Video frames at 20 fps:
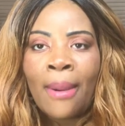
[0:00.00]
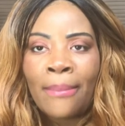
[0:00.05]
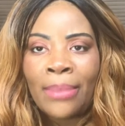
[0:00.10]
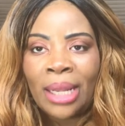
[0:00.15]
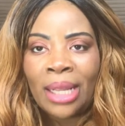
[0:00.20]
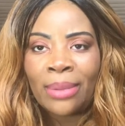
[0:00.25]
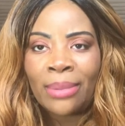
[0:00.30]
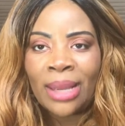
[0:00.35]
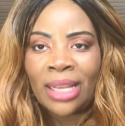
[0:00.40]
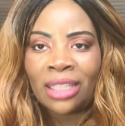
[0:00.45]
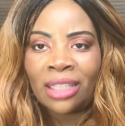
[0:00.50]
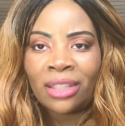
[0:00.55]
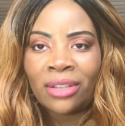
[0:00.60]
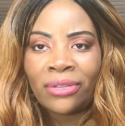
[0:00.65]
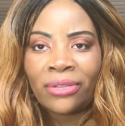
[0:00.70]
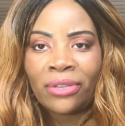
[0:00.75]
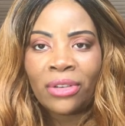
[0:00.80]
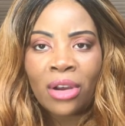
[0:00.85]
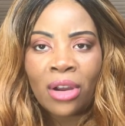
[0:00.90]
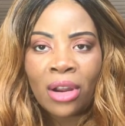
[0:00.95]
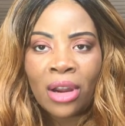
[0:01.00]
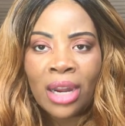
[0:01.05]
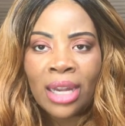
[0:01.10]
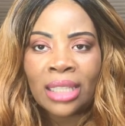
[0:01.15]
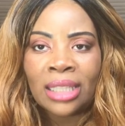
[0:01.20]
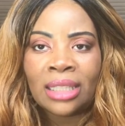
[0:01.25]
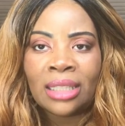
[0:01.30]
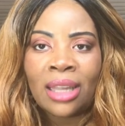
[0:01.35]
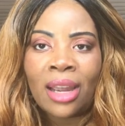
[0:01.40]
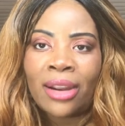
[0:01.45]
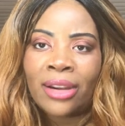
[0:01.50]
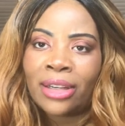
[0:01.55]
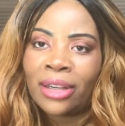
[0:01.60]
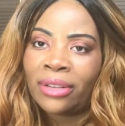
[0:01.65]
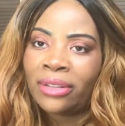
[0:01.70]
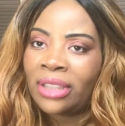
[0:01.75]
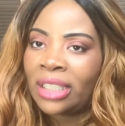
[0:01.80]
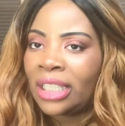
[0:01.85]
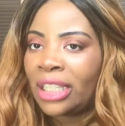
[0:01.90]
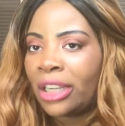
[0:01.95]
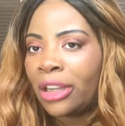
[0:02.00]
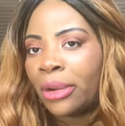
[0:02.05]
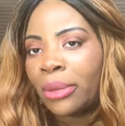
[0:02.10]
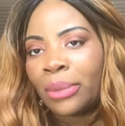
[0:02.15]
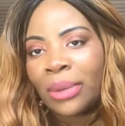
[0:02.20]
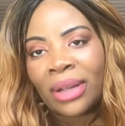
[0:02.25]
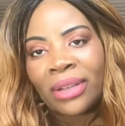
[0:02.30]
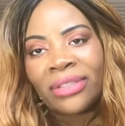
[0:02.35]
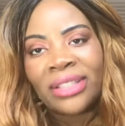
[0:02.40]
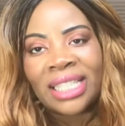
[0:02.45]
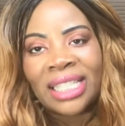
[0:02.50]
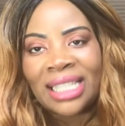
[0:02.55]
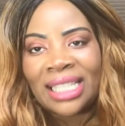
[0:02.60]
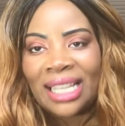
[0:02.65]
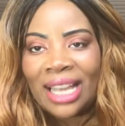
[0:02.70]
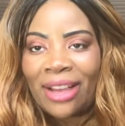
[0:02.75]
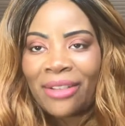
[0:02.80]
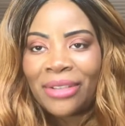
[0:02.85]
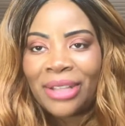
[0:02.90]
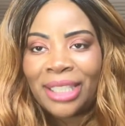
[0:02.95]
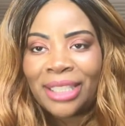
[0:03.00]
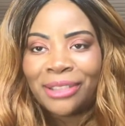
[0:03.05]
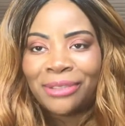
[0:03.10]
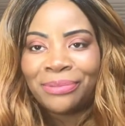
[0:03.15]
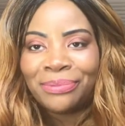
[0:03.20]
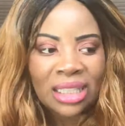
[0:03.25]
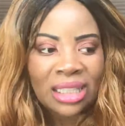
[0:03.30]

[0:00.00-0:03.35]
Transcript: Play by Sephora starting off the year with seven.